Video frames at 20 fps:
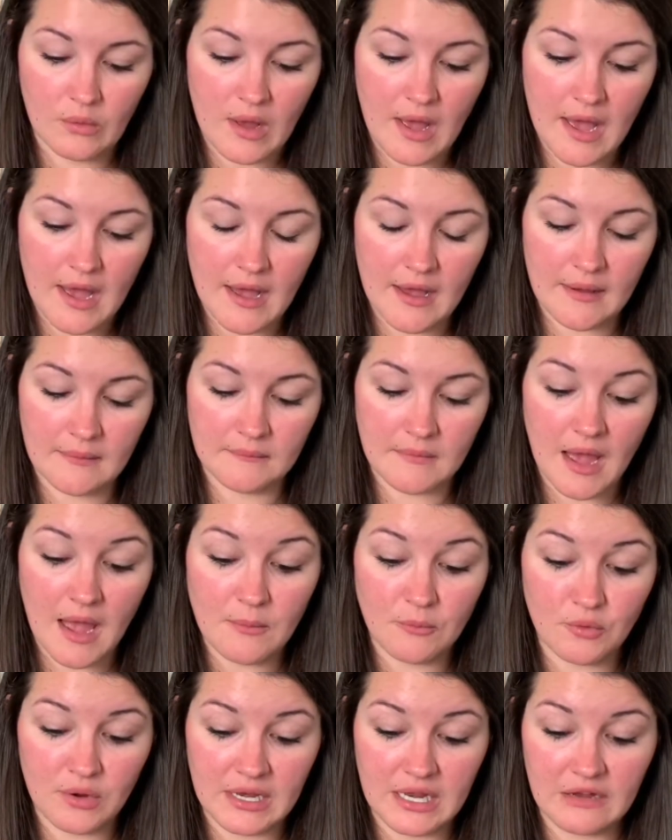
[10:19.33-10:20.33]

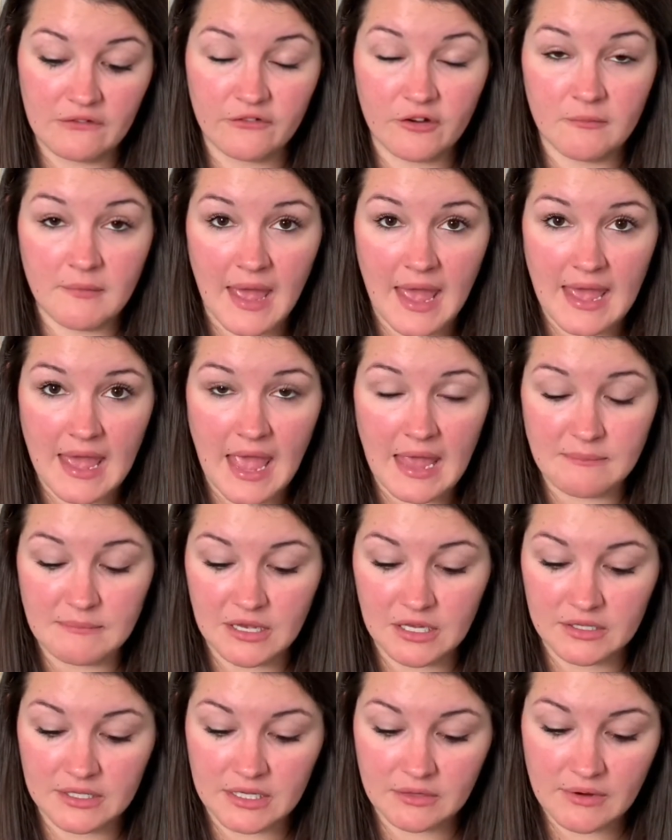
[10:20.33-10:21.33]
I'm reading from A.A.
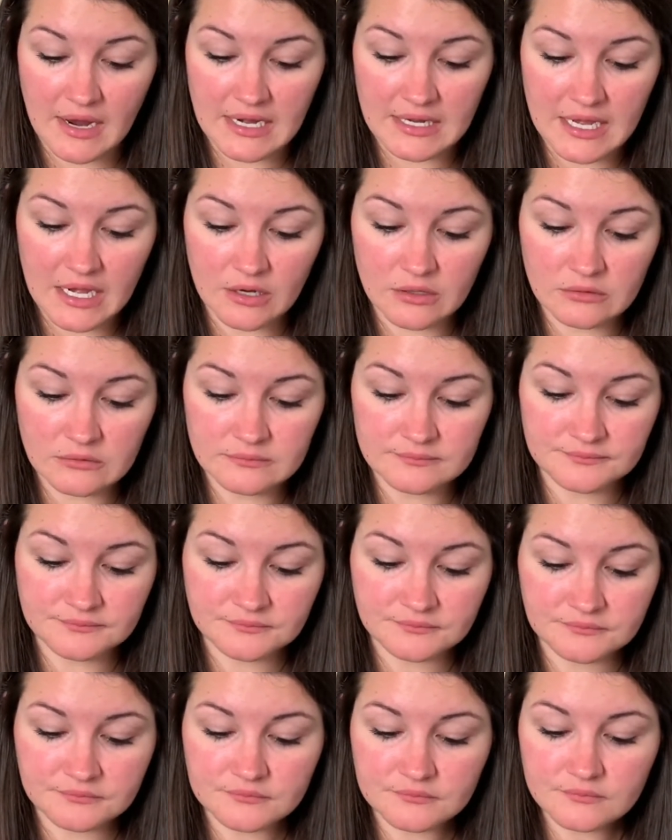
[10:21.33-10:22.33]
Milne right now.
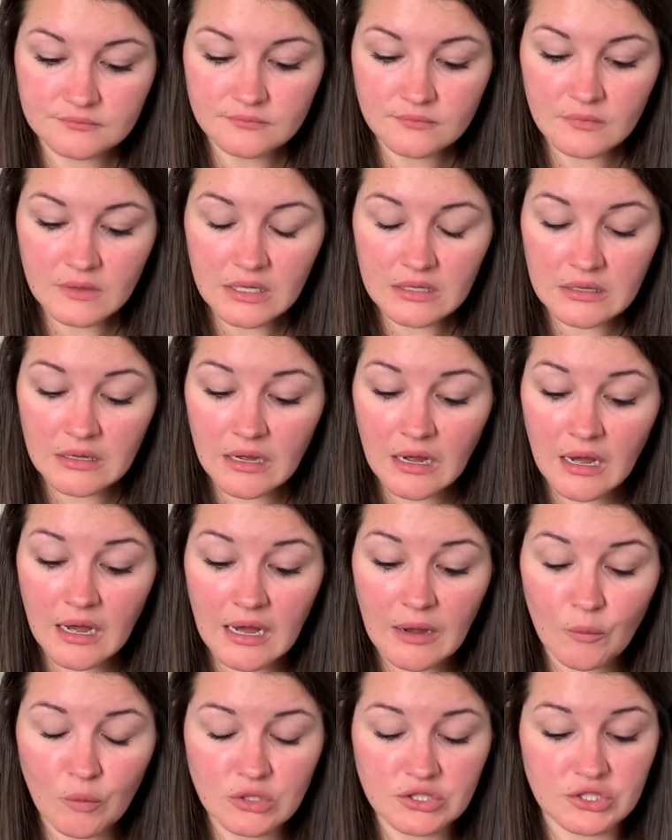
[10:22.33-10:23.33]

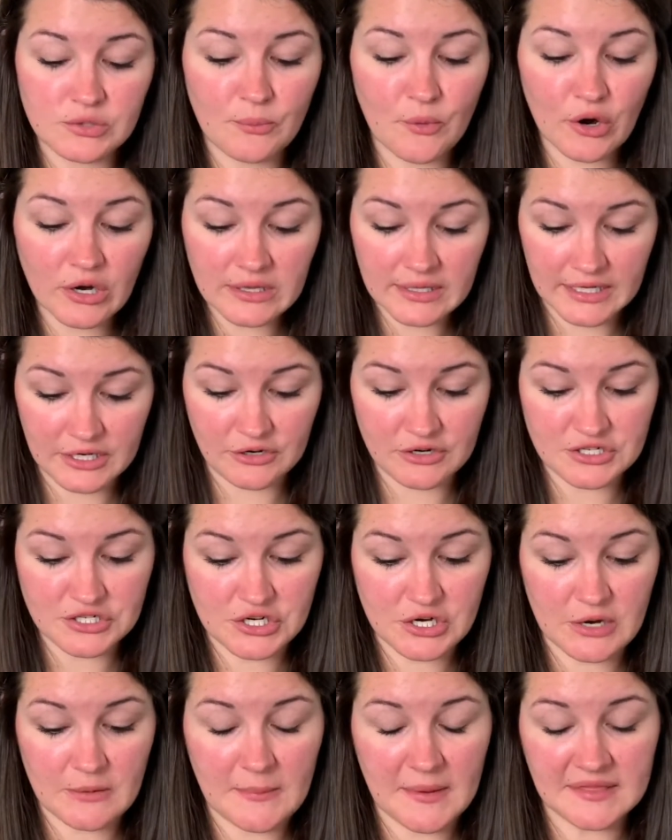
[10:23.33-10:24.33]
We'll do more
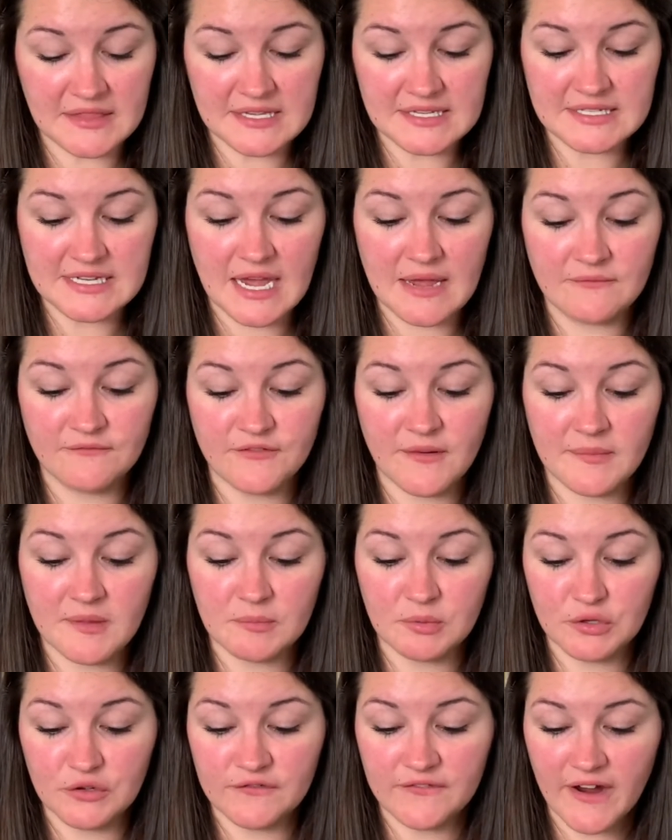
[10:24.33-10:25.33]
literature, but this time from the
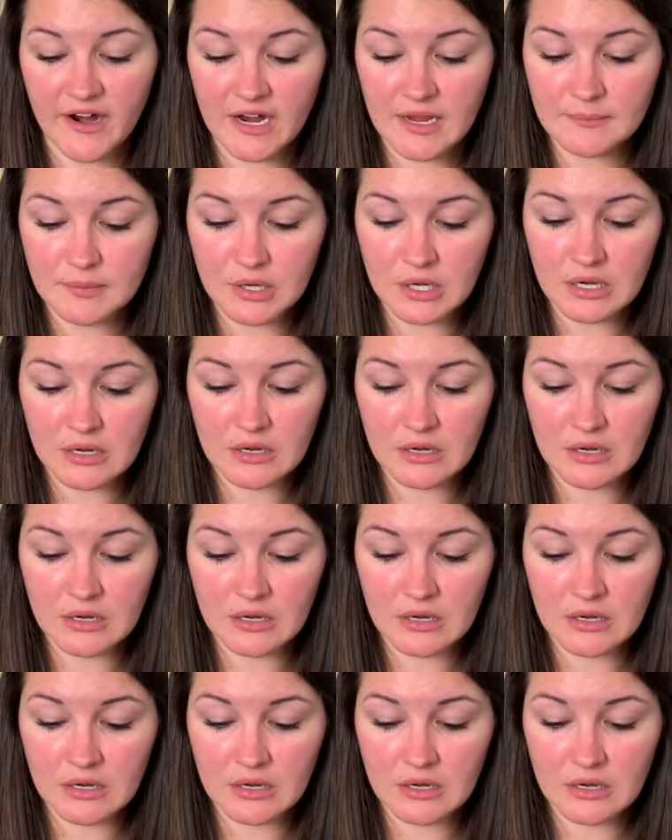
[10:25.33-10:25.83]
Blue Fairy book.